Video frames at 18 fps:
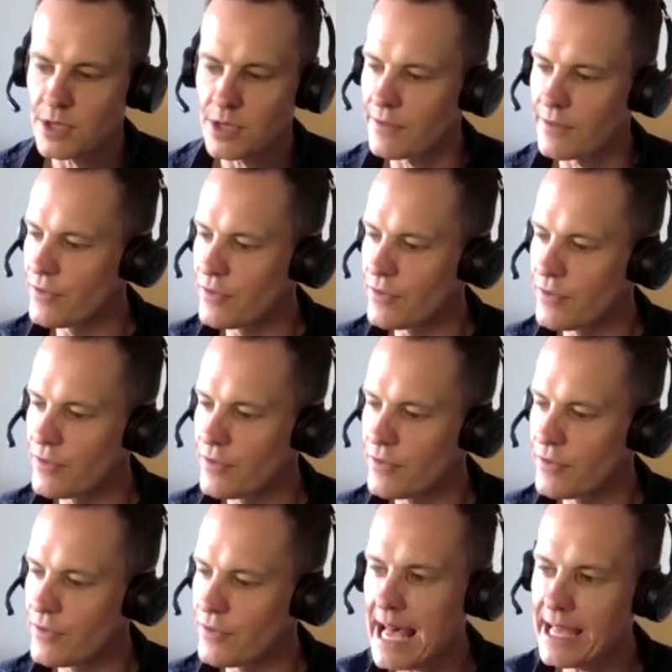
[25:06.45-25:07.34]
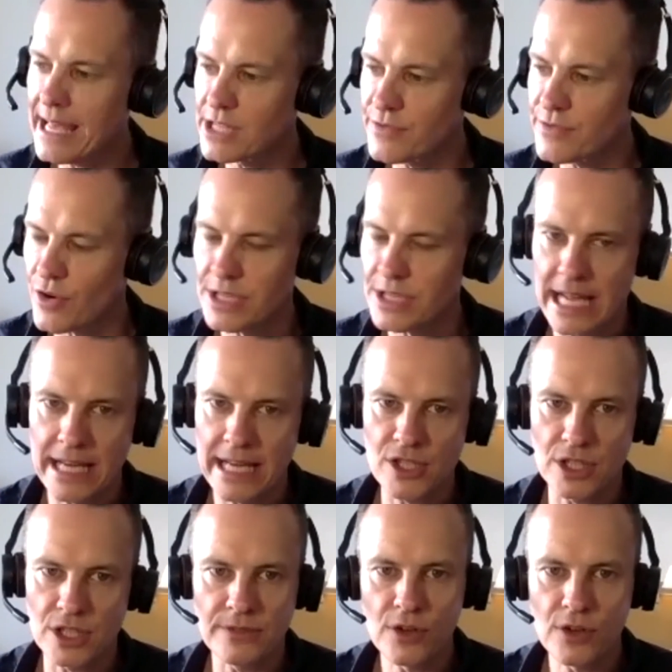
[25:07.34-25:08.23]
So the first thing is A is for
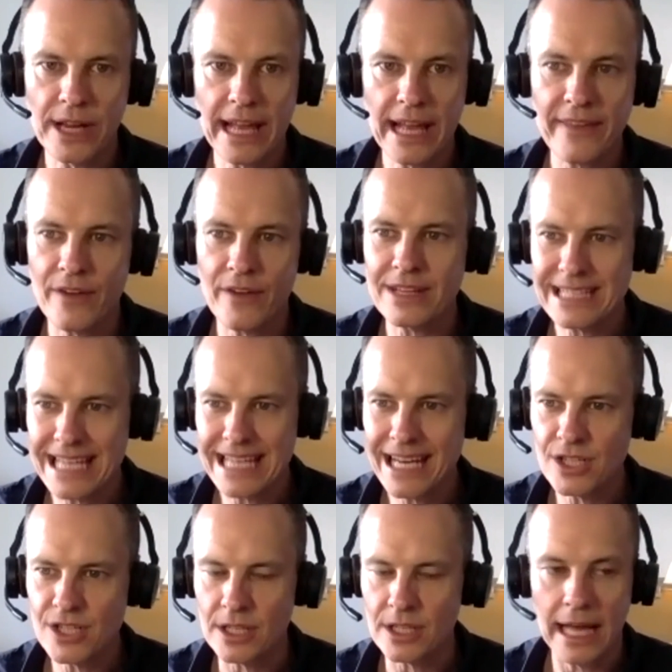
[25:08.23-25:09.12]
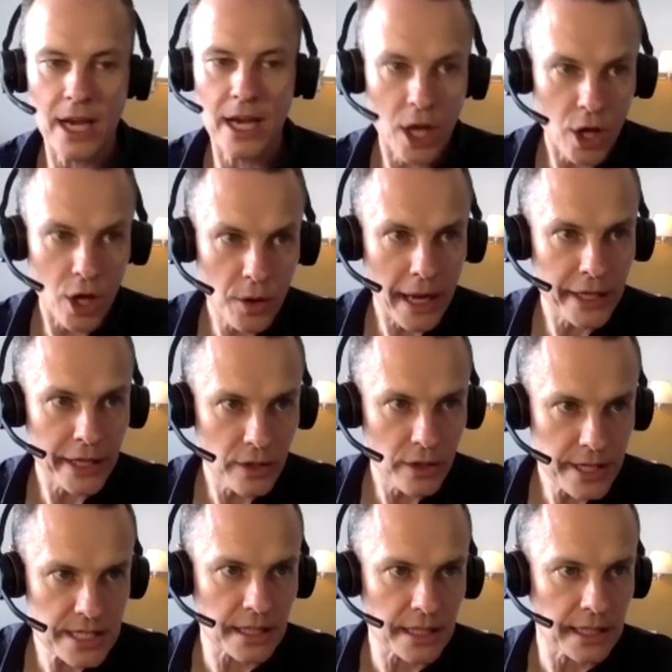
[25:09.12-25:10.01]
attention. You've got to get their attention. Hello, are you
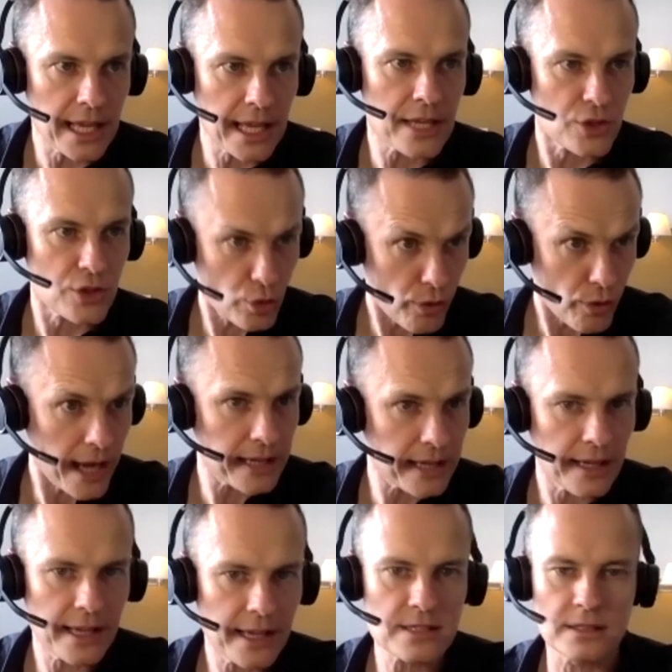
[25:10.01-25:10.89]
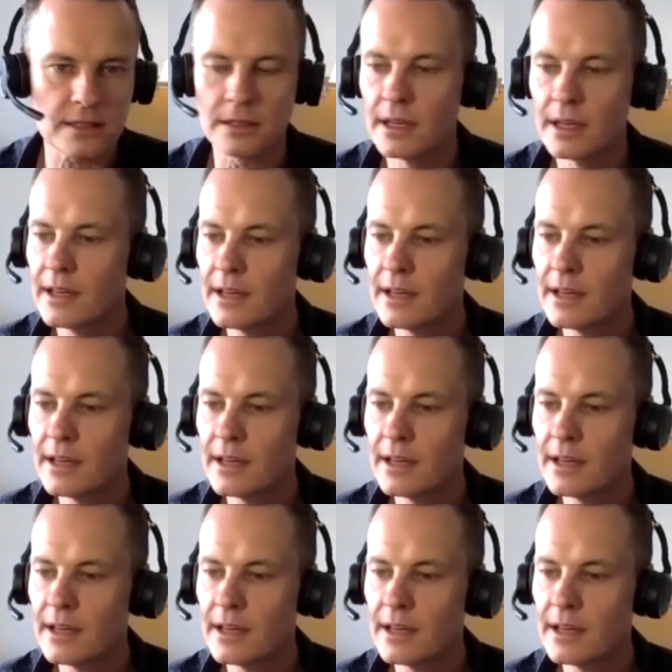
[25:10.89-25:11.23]
listening? Yes, great, excellent.